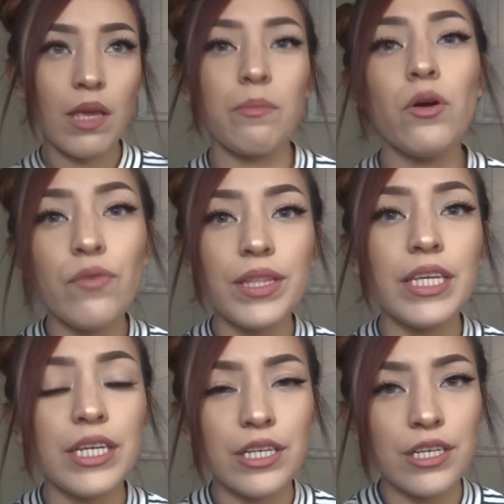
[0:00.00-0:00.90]
movie
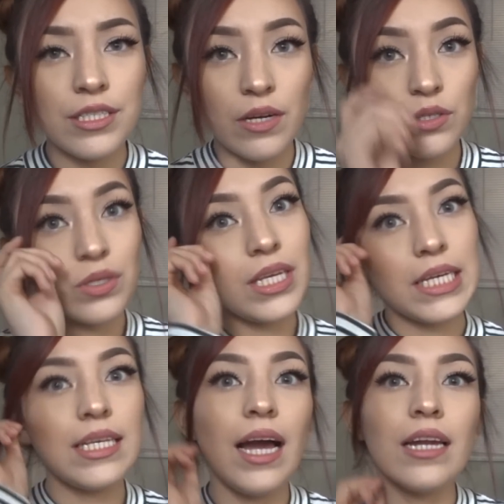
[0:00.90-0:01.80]
theaters. I was really
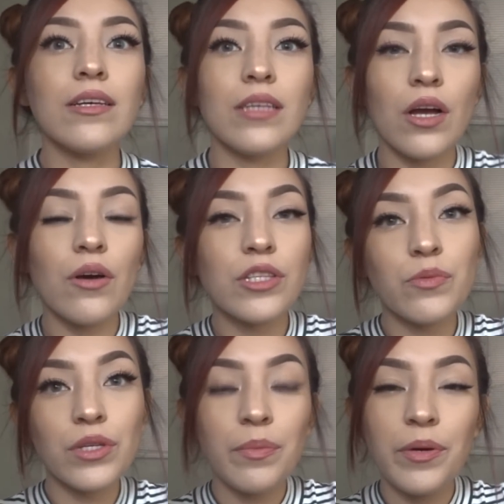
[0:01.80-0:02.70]
excited. I was like, oh, it's
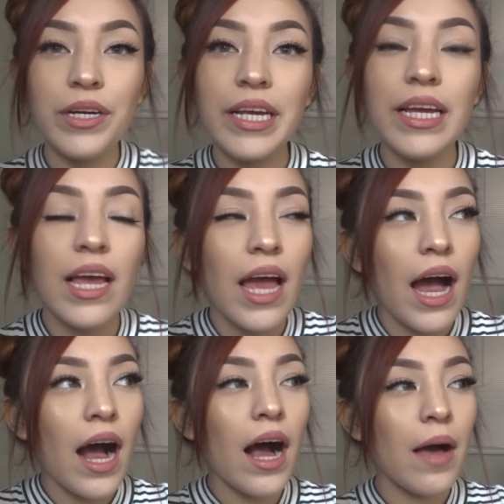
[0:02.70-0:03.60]
really pretty.
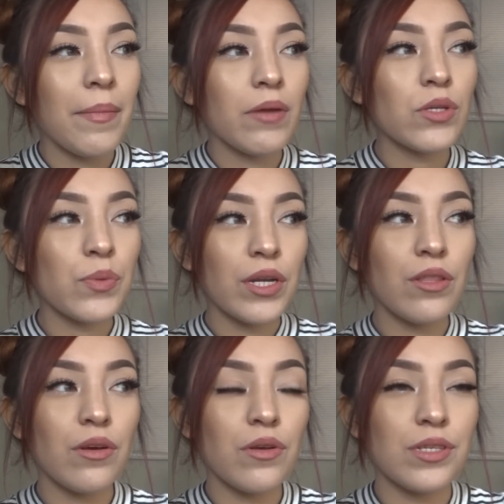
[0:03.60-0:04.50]
It was one of
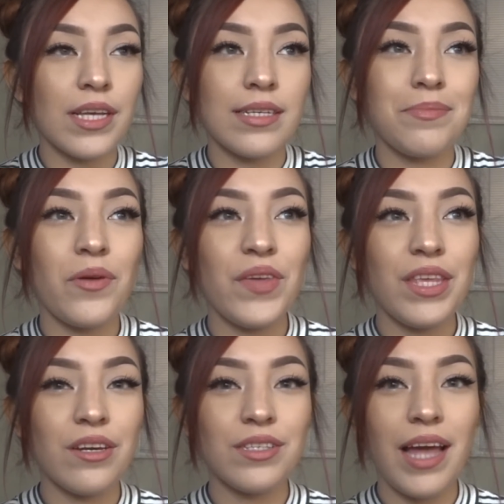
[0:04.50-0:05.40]
those movie
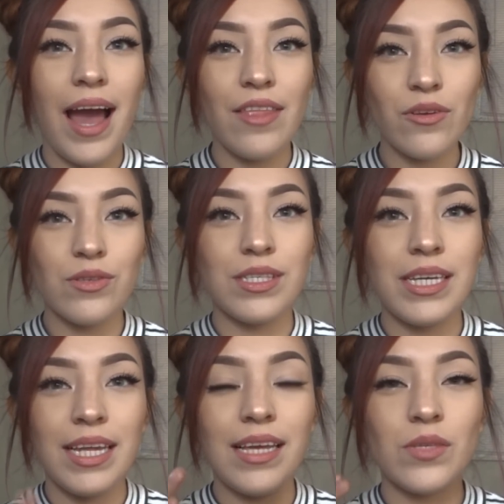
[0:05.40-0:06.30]
theaters that had those
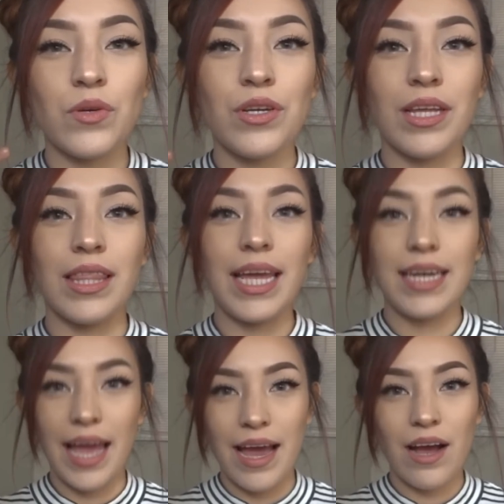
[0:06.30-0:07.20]
seatings where you could lay
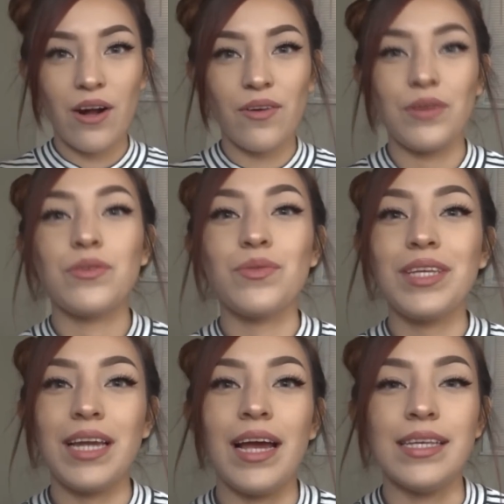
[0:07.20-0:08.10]
down. It was
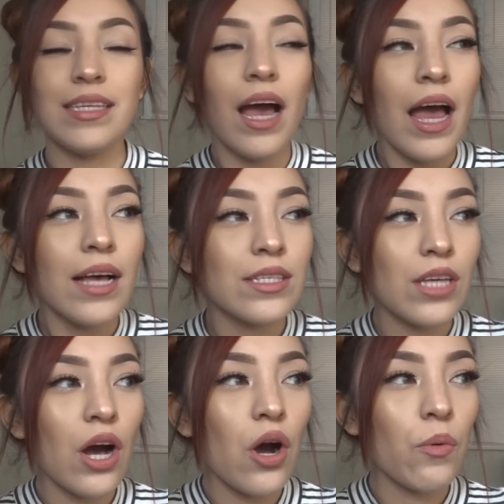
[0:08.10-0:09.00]
really nice.
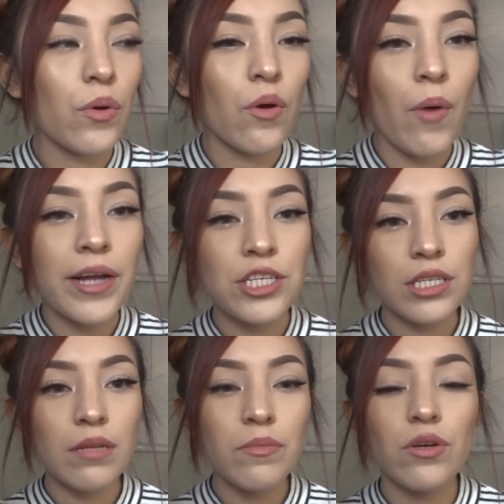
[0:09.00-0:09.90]
So we were
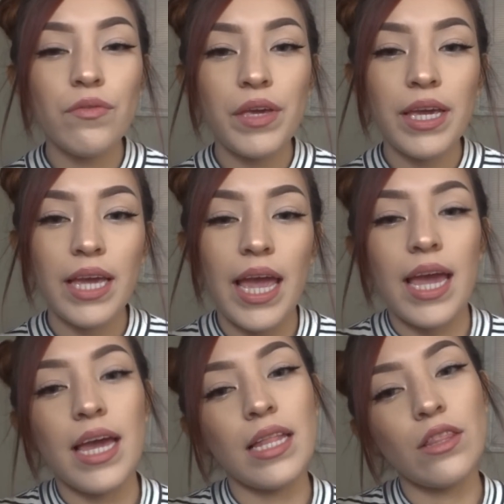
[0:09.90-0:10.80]
watching the movie,
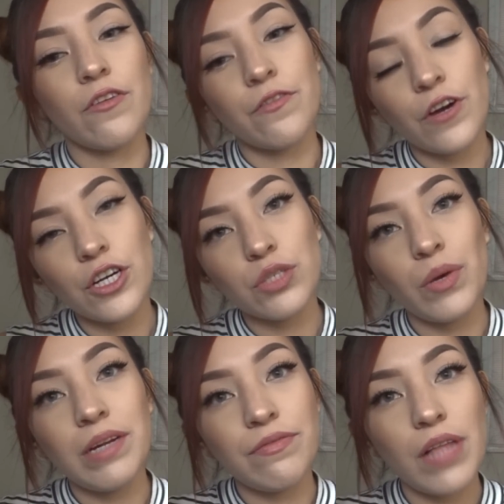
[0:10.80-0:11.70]
and the first
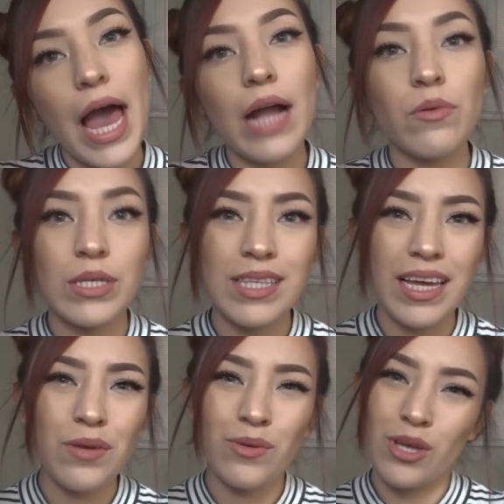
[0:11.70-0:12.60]
red flag was that
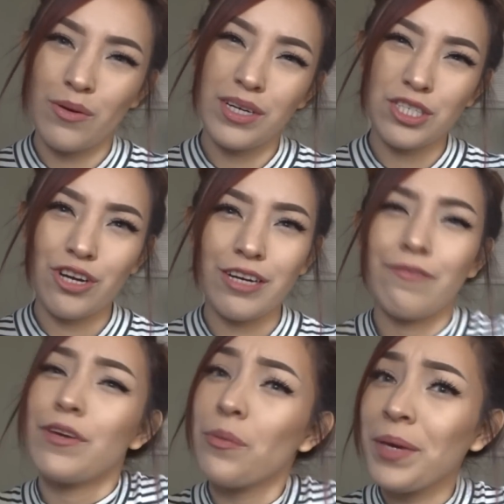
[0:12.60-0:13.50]
he was already trying to
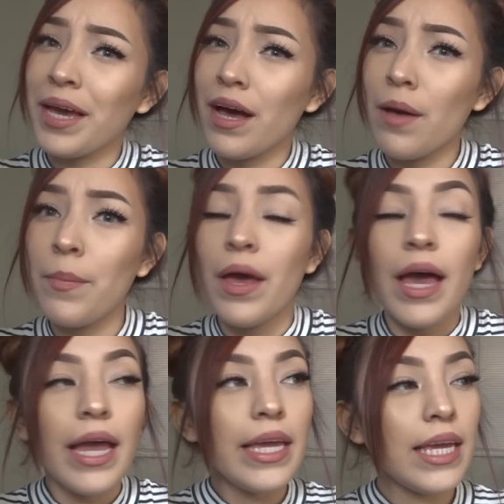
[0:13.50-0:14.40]
fill me up.
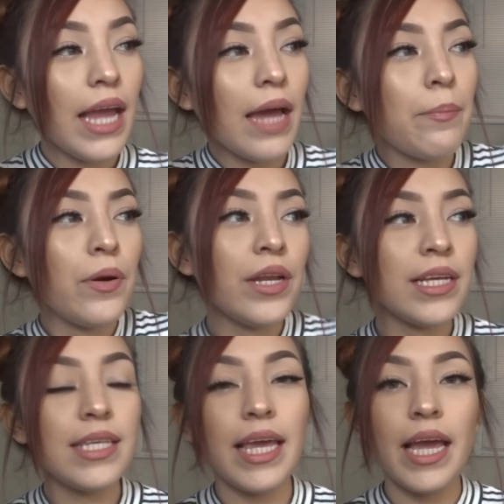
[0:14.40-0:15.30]
He had put
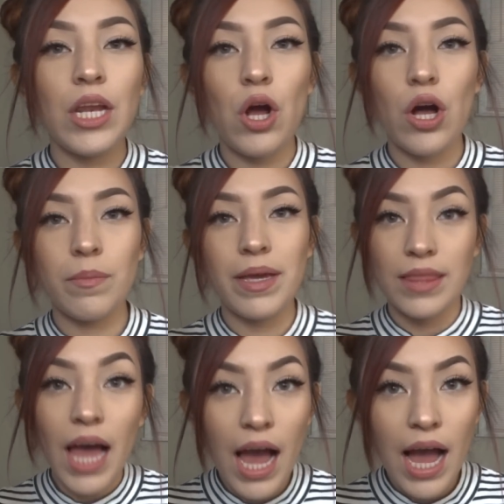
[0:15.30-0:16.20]
his hand on my
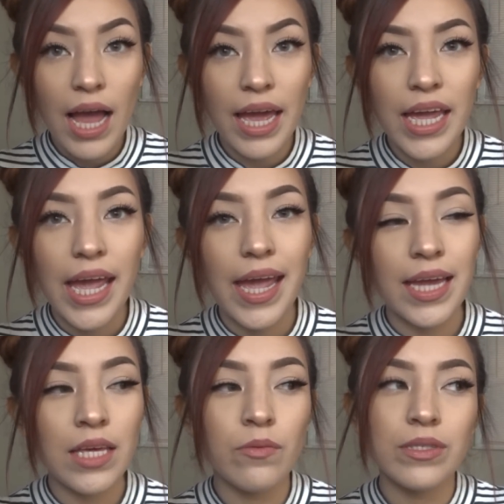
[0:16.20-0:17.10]
thigh,
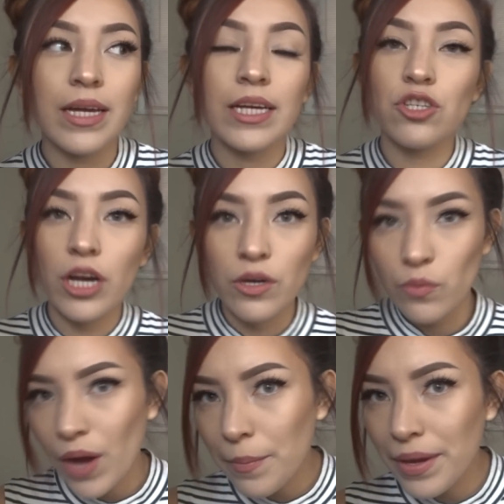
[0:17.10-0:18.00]
and he was like trying to
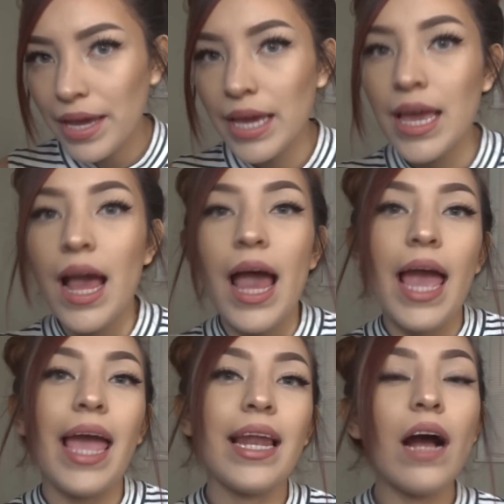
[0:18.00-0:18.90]
rub it,
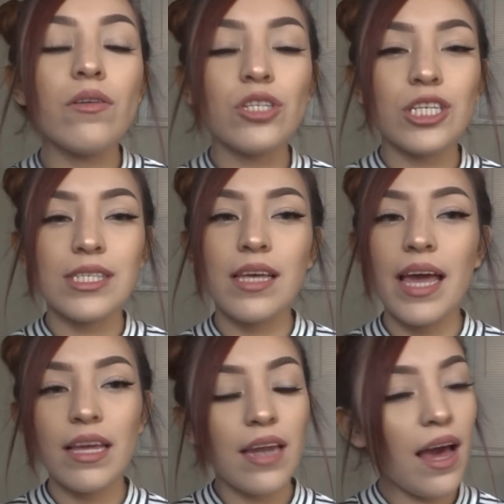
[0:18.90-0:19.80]
and I was just
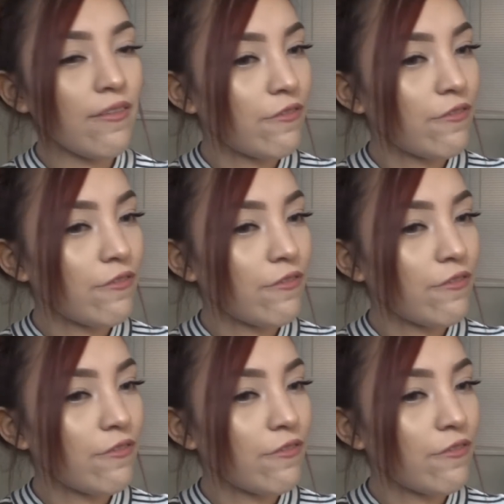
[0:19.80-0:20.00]
like not